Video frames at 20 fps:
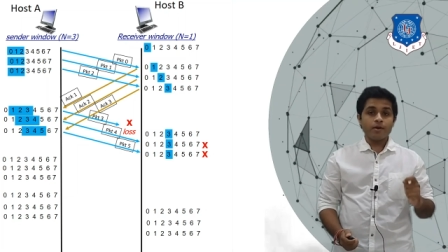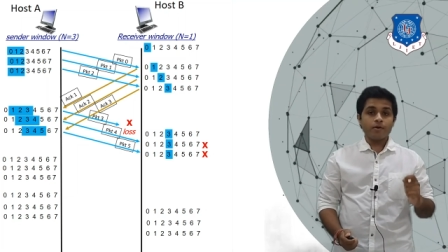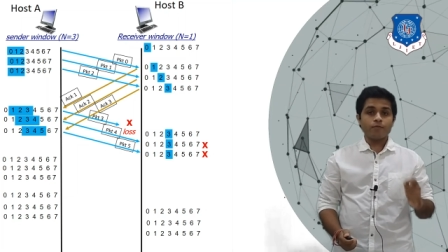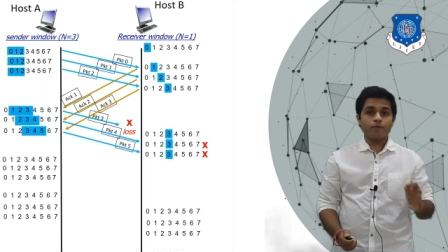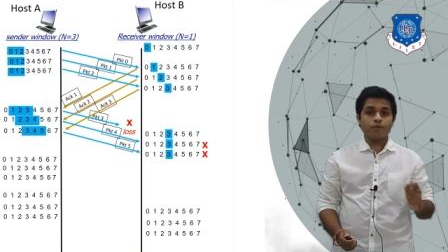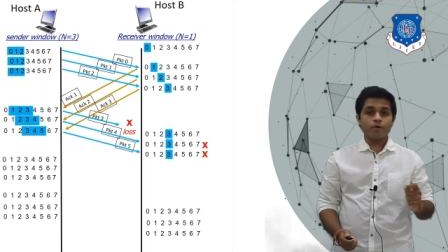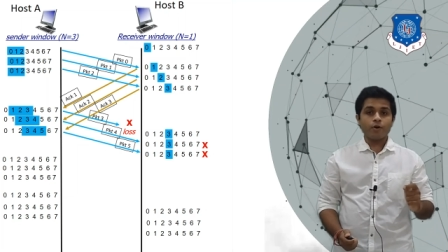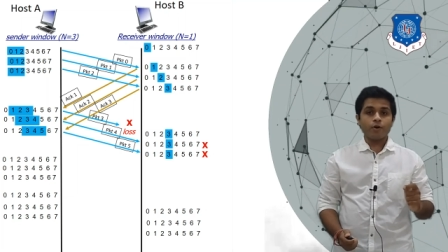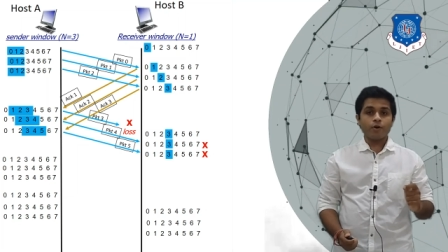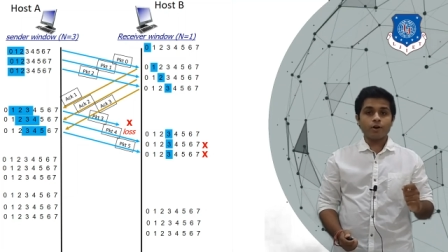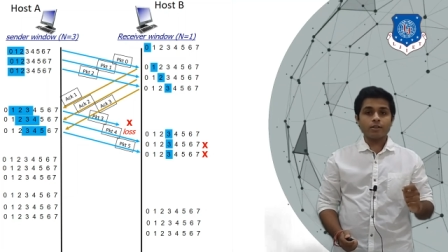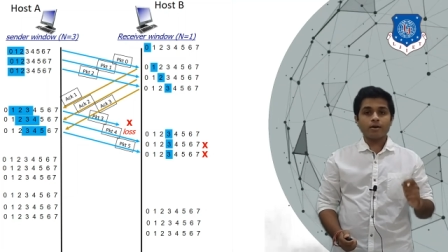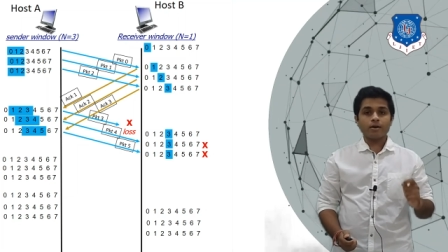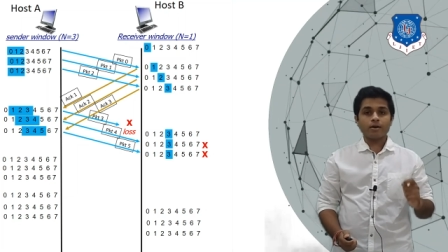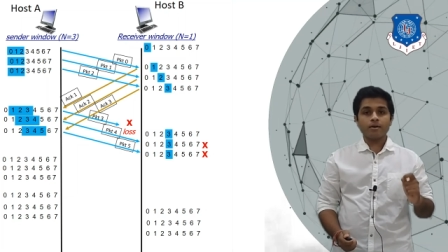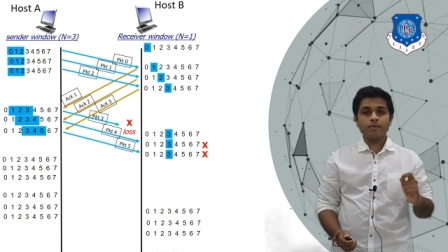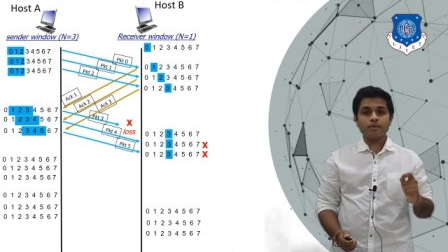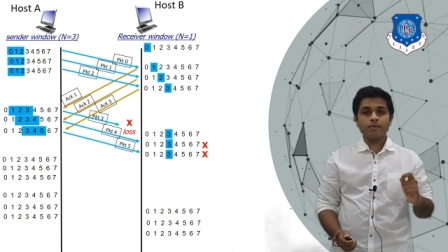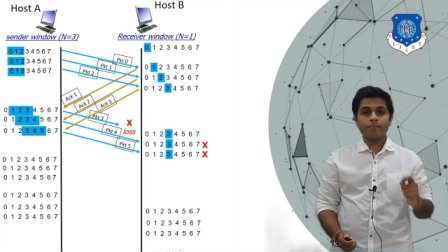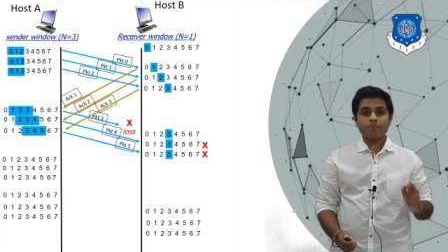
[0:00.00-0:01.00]
for
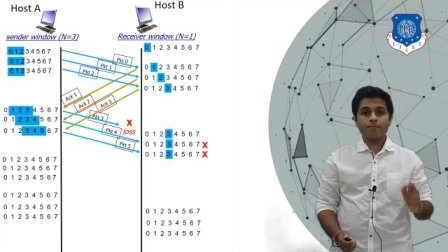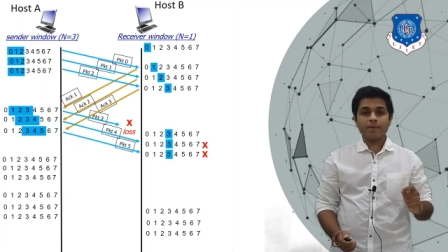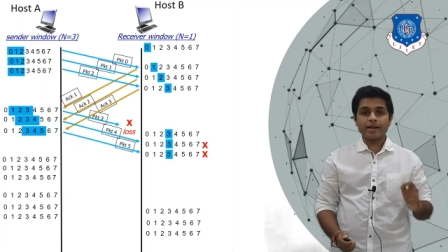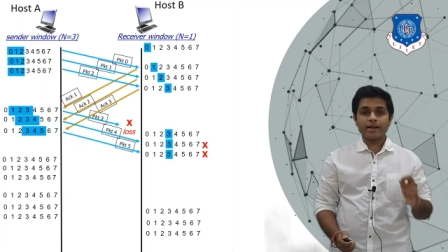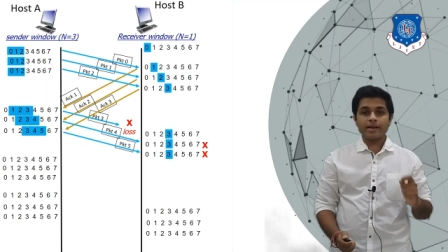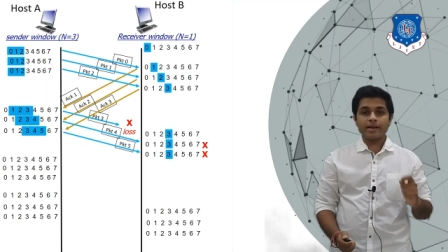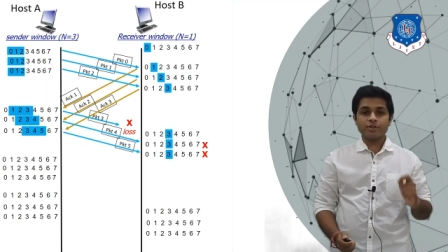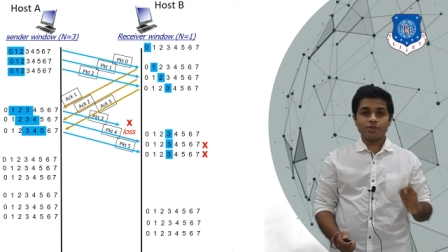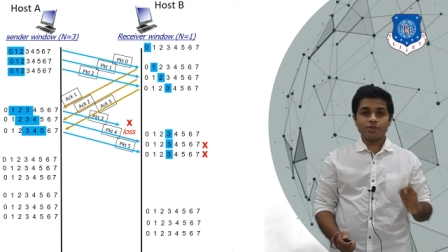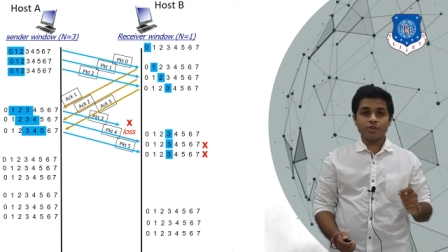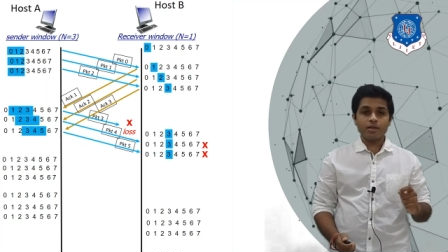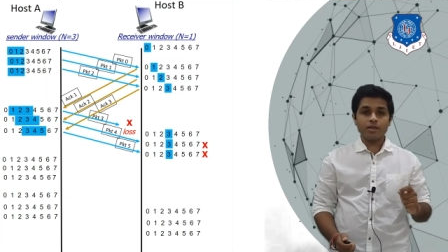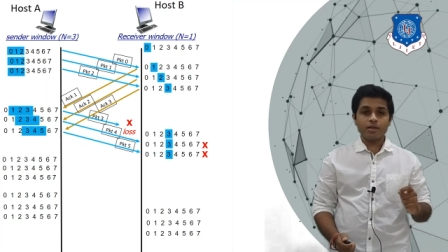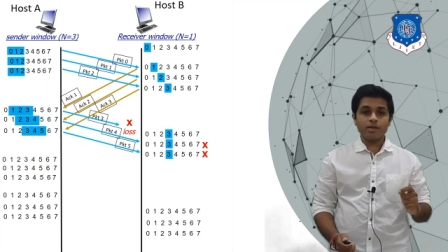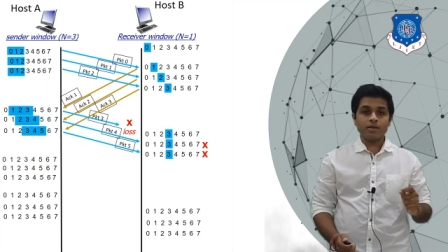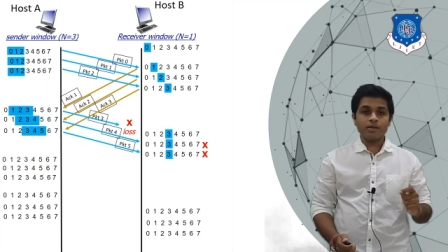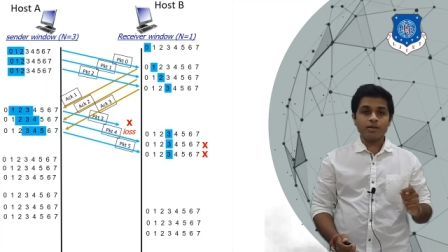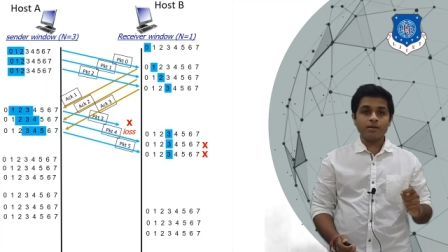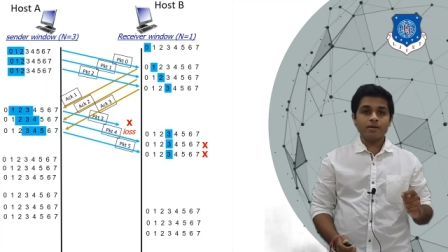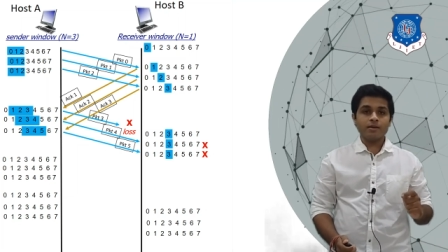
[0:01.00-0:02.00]
the packet
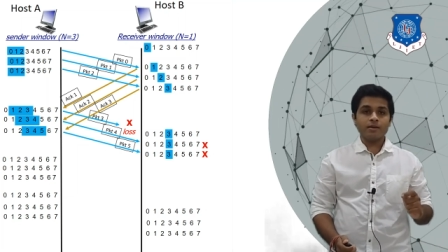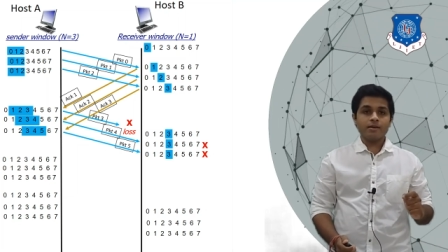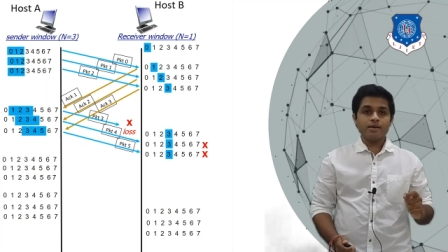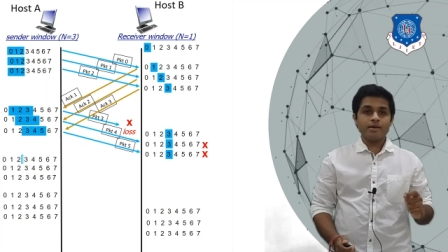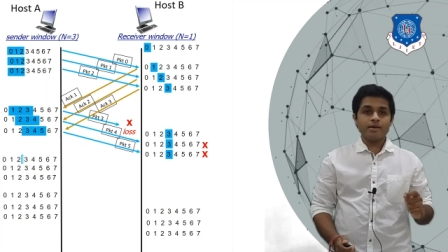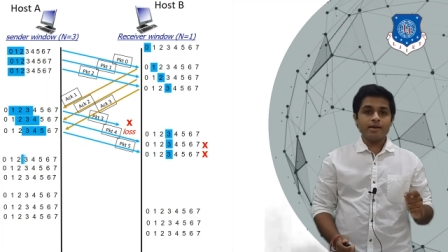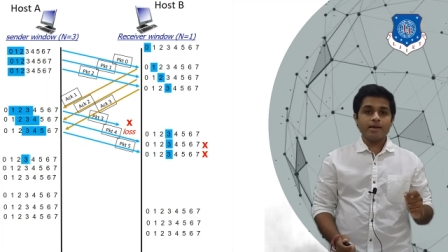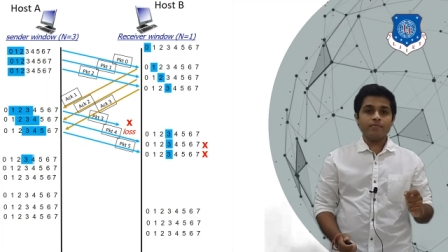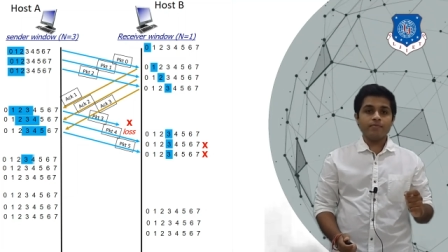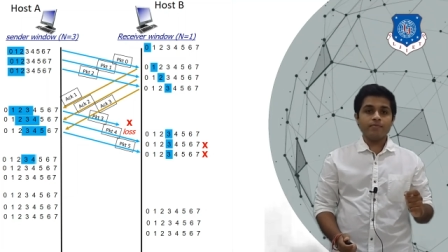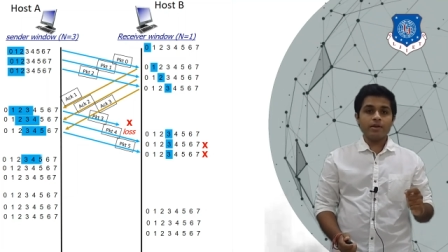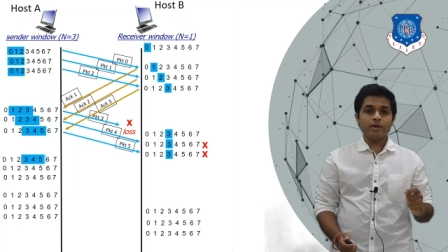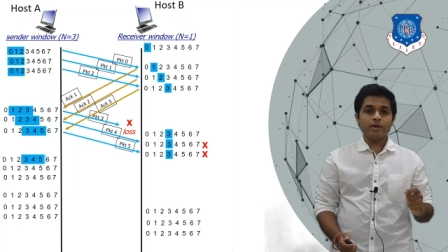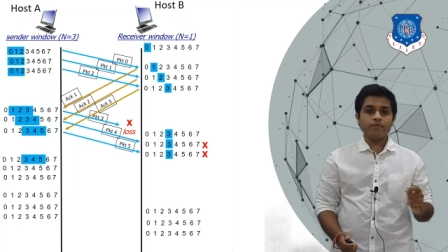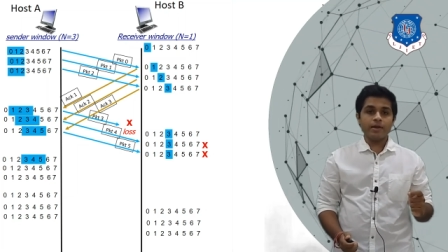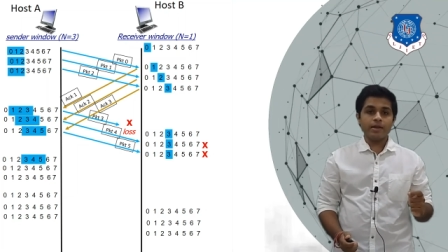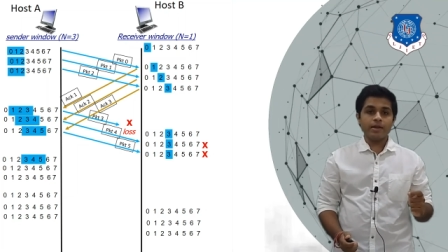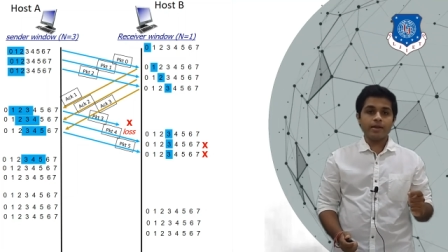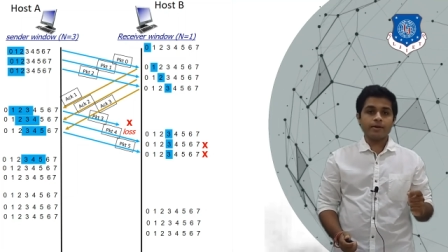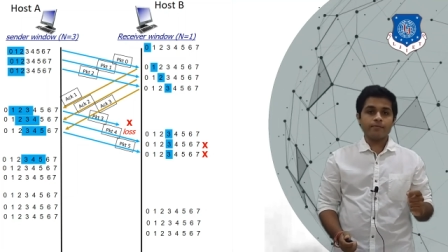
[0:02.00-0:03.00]
3 A will
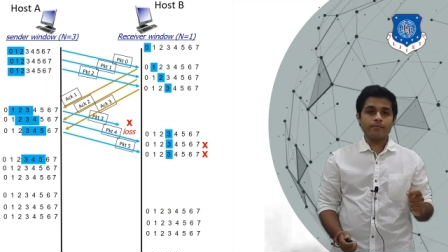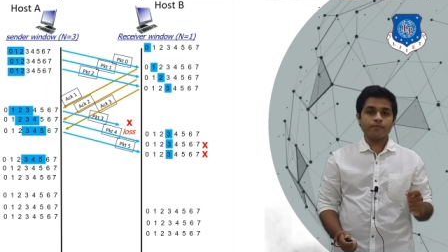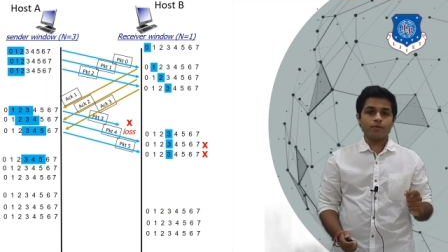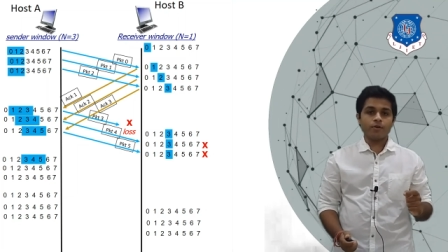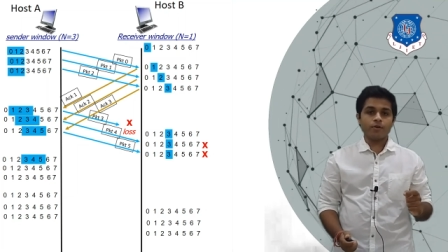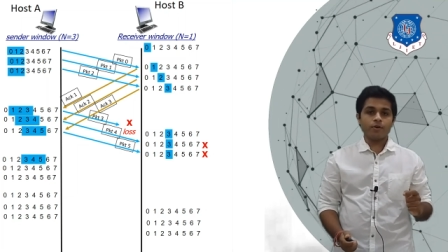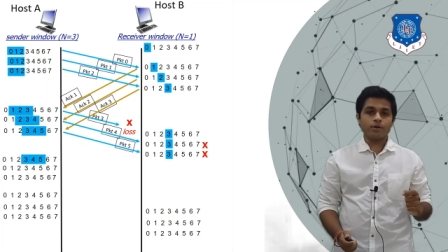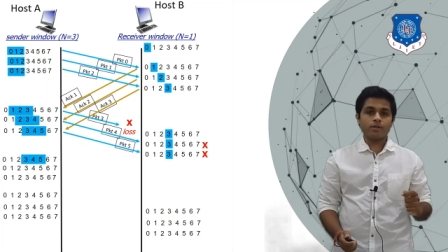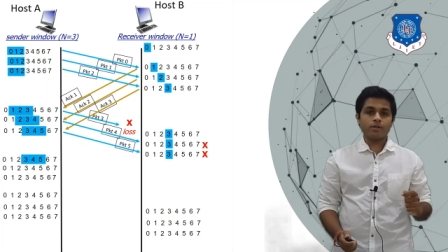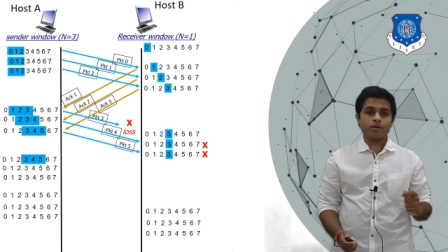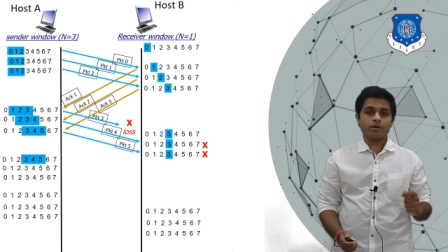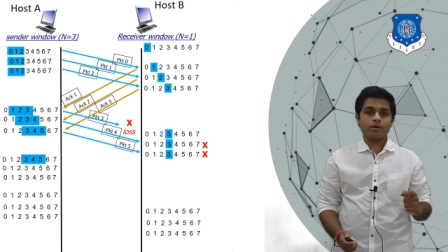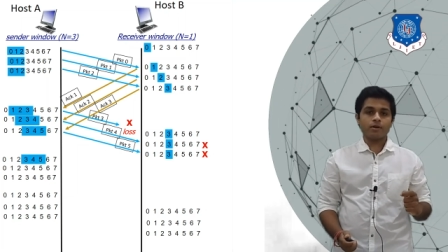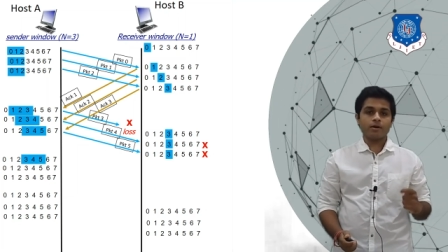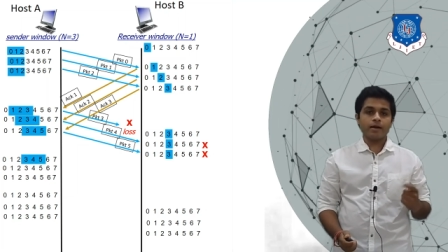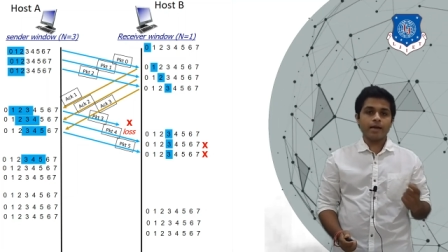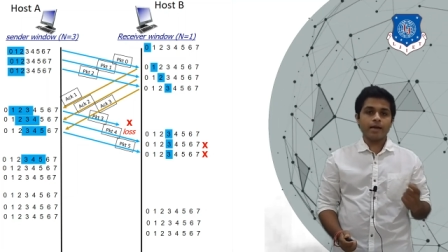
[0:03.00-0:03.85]
wait for the